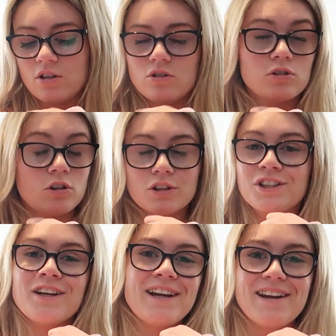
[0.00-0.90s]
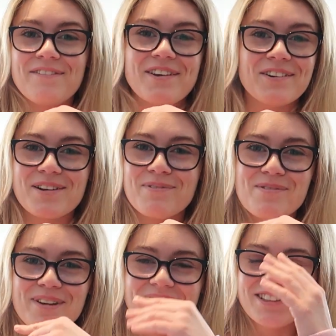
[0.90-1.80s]
as your lock screen if you want to
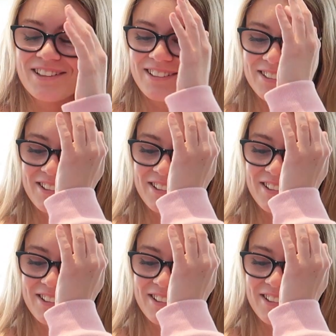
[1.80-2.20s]
put me as your lock